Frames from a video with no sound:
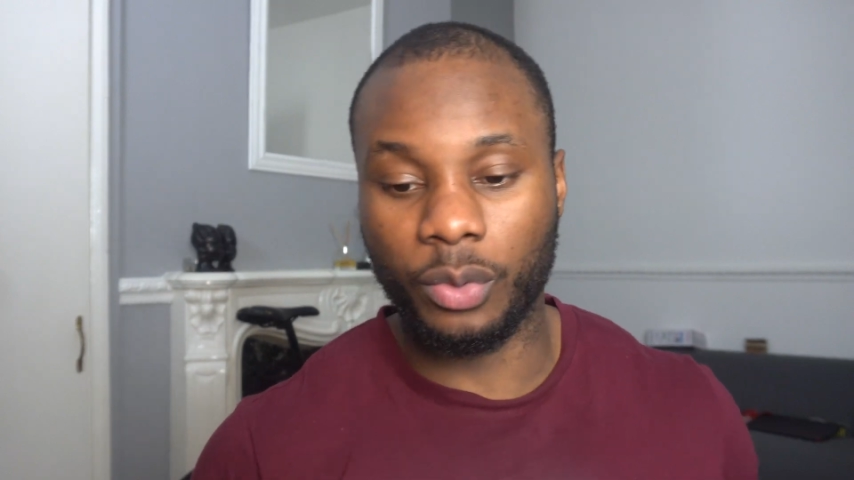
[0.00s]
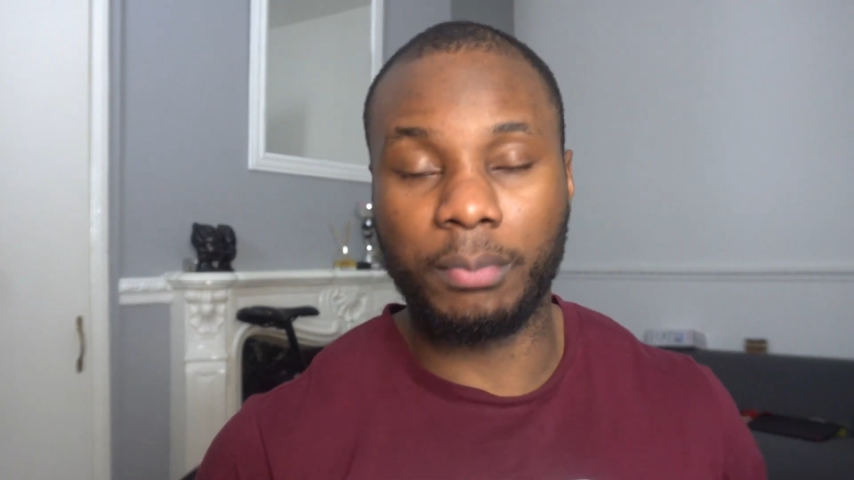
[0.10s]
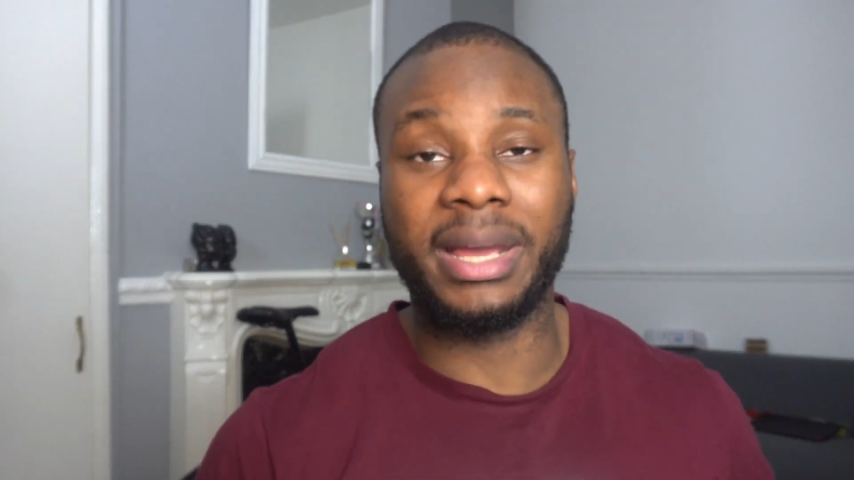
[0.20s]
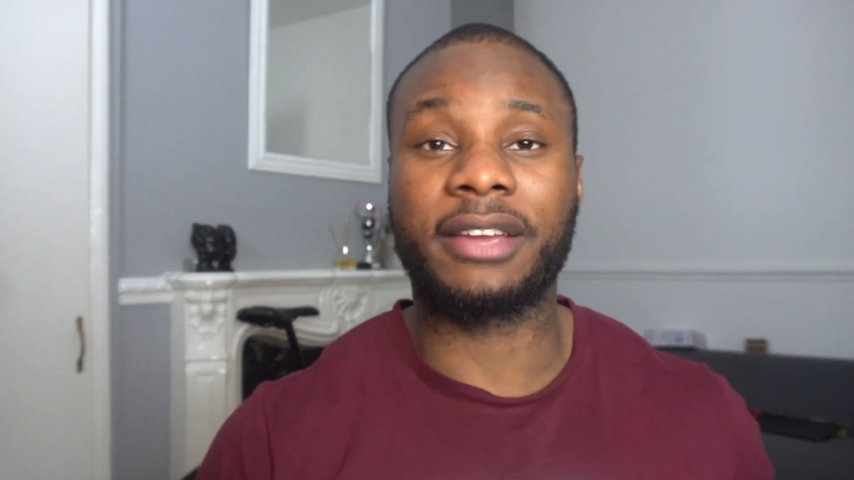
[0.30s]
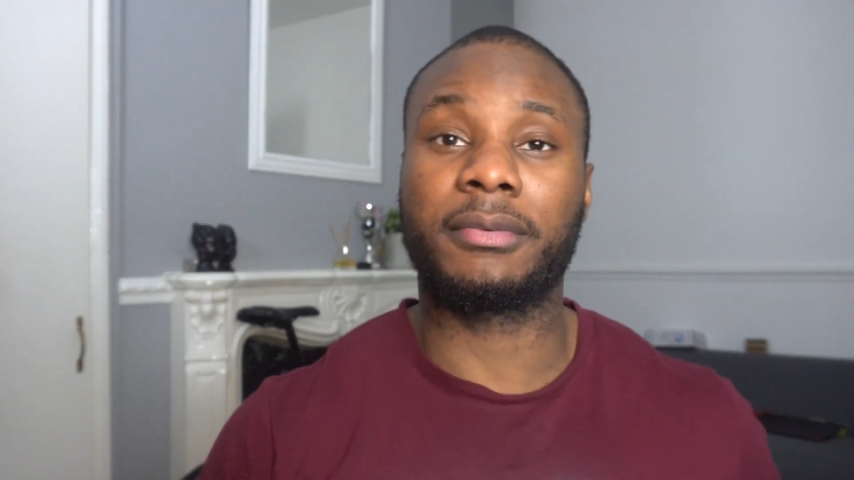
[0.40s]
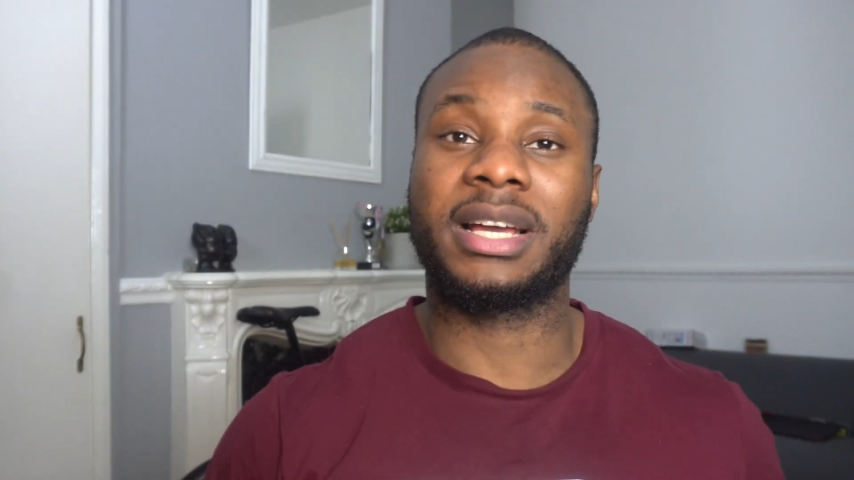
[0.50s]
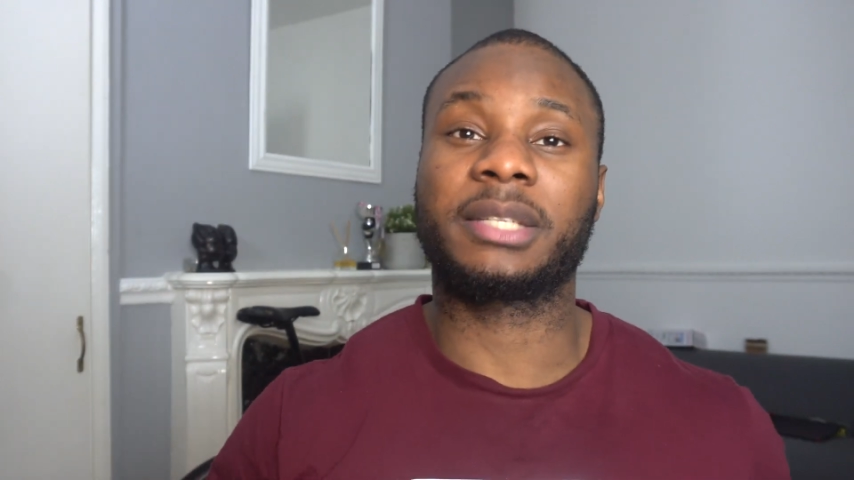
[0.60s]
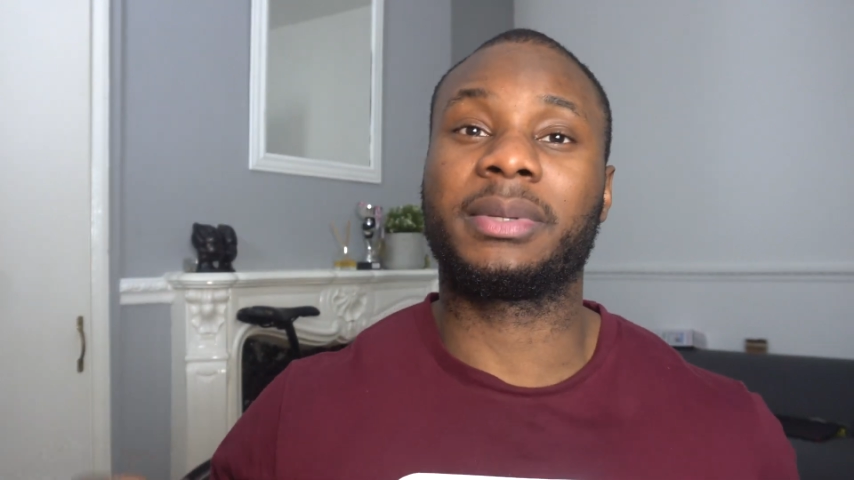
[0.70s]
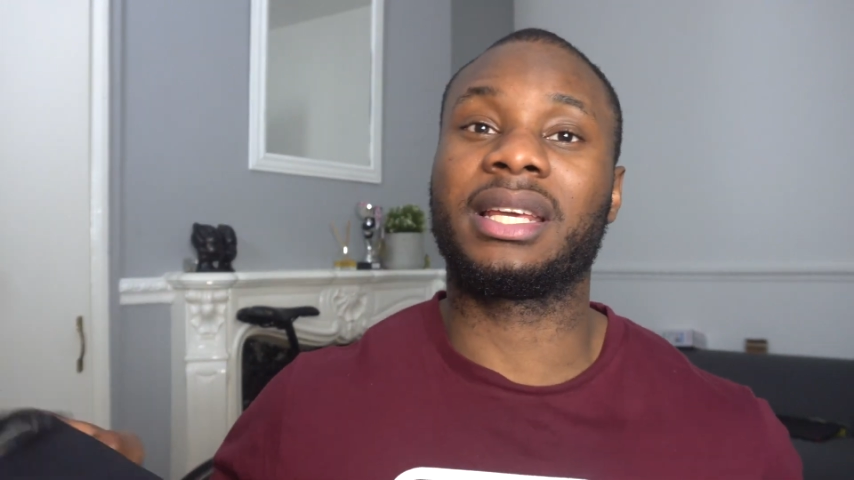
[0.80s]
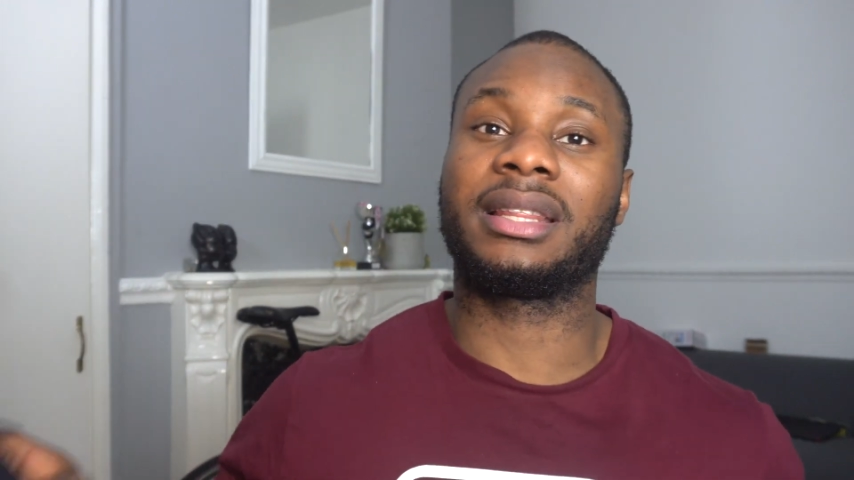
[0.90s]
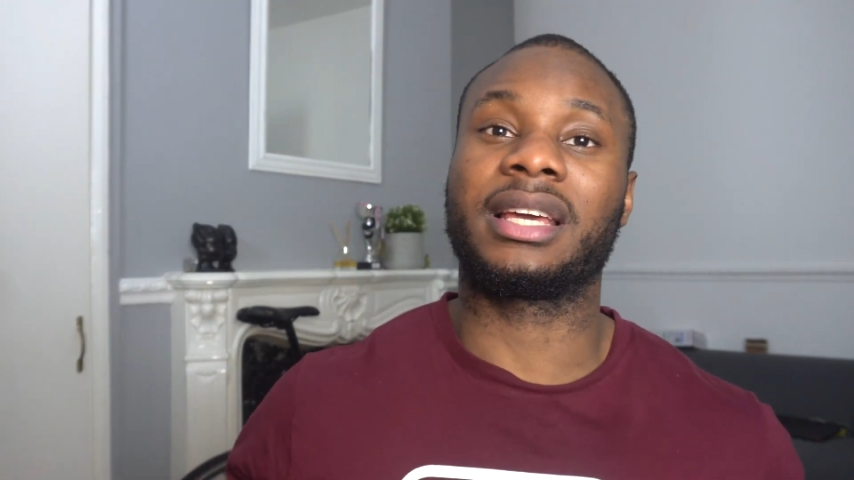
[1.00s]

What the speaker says: will make from SBD